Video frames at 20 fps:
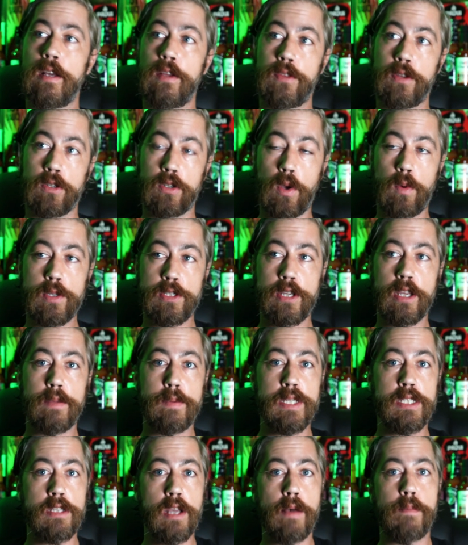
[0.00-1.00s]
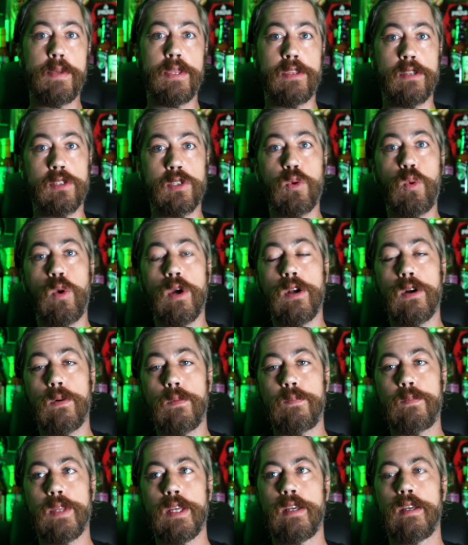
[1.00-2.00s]
There's always going to be some in the soil
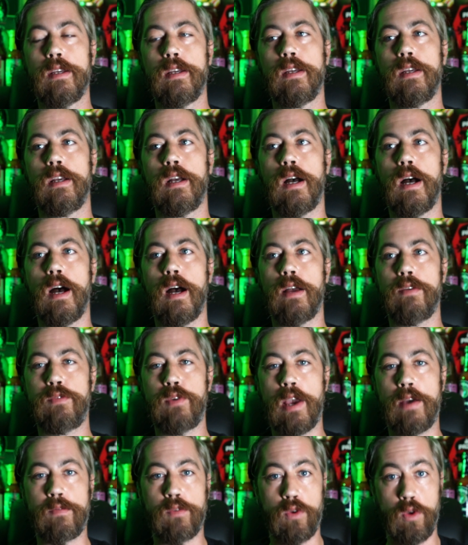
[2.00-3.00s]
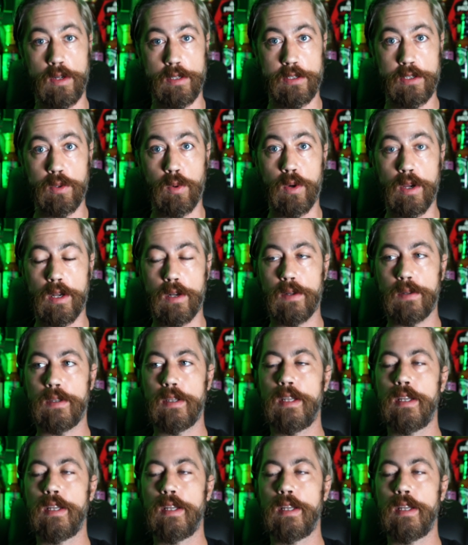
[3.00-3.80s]
if you have good soil.